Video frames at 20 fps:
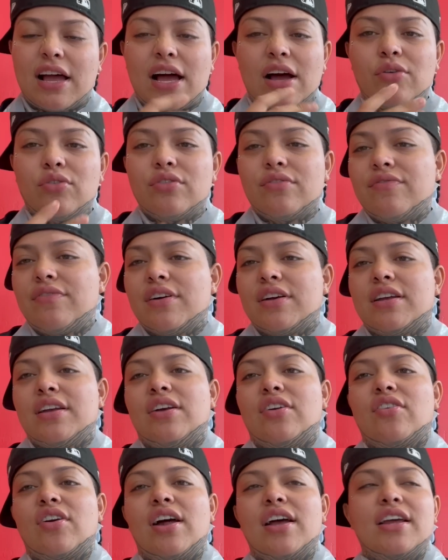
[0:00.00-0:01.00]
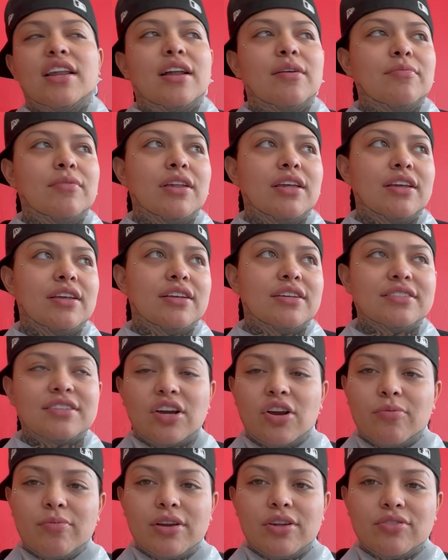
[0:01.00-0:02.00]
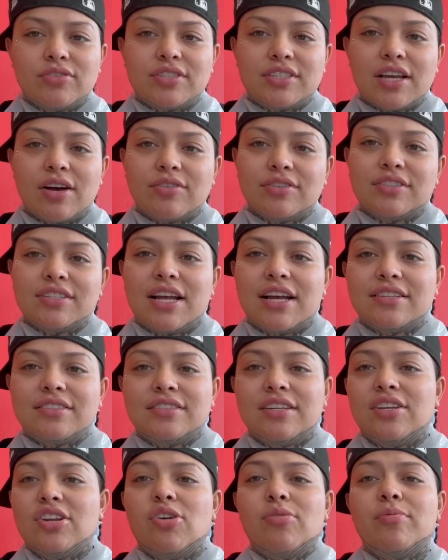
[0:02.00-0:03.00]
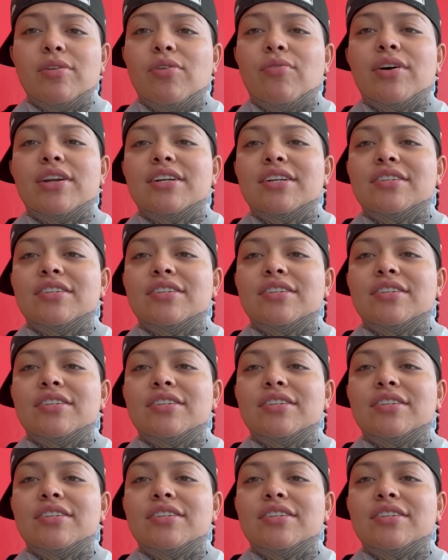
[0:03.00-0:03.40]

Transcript: I would fucking cry, and I'm like, because everybody would say I was nasty, nobody wanted